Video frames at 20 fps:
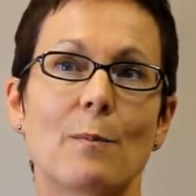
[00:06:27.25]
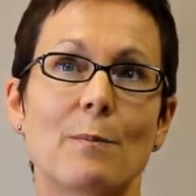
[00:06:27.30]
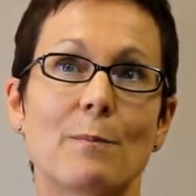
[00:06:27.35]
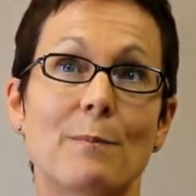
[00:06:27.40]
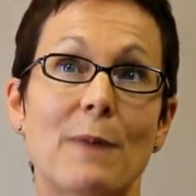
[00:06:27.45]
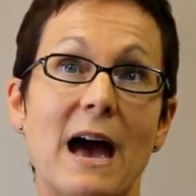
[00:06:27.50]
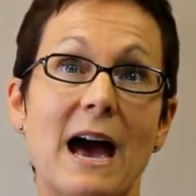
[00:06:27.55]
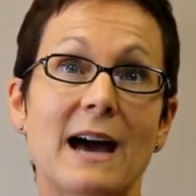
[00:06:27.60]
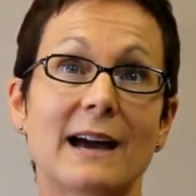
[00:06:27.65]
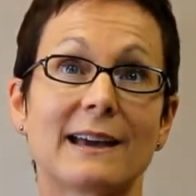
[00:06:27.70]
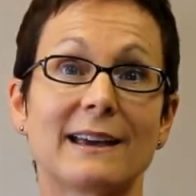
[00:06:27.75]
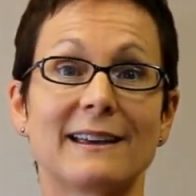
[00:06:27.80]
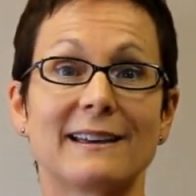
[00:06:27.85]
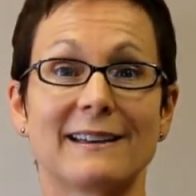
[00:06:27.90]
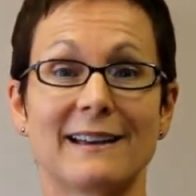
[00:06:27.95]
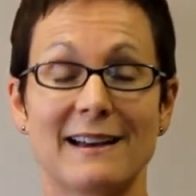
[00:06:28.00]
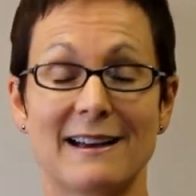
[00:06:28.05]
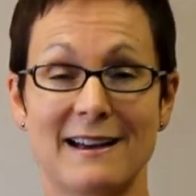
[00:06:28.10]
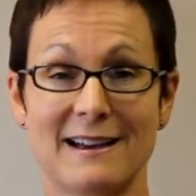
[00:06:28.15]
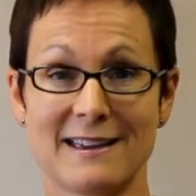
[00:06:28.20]
Back
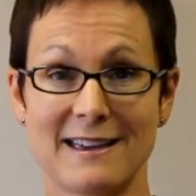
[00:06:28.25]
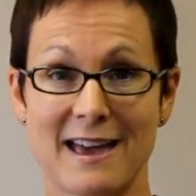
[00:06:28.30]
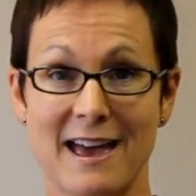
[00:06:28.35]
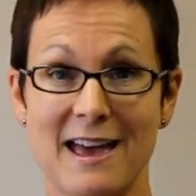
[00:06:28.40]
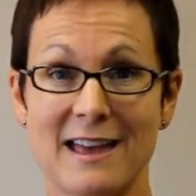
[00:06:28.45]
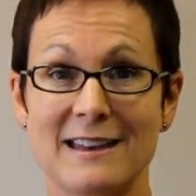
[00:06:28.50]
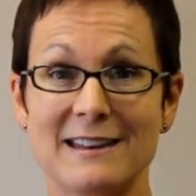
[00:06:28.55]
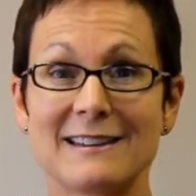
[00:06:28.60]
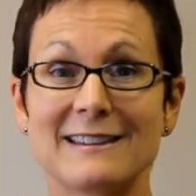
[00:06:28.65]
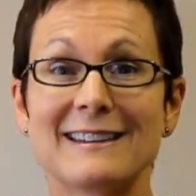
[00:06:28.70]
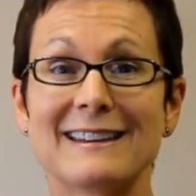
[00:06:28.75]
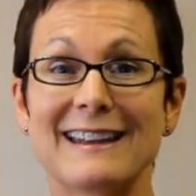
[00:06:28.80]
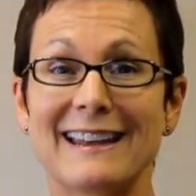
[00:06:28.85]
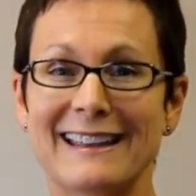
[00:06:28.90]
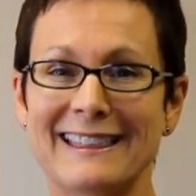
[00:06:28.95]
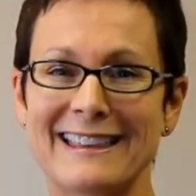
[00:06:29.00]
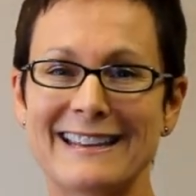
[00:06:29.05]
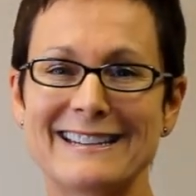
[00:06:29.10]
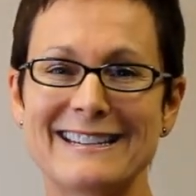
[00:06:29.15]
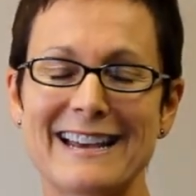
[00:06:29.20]
again
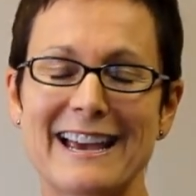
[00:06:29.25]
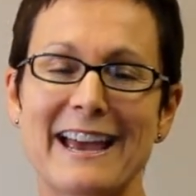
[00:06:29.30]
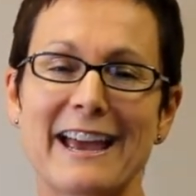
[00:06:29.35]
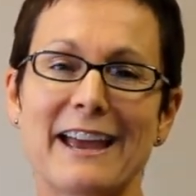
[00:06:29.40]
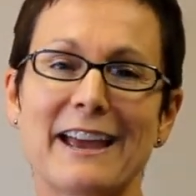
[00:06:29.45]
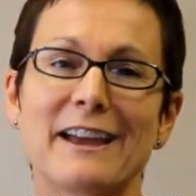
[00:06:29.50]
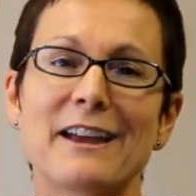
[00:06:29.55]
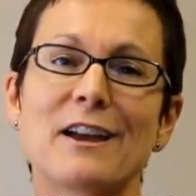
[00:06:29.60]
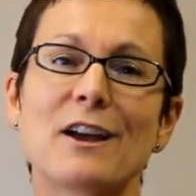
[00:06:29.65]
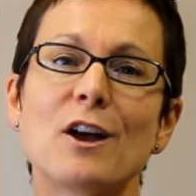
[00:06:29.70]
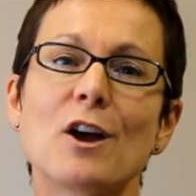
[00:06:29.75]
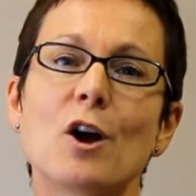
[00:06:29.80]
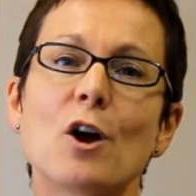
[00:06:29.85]
in the day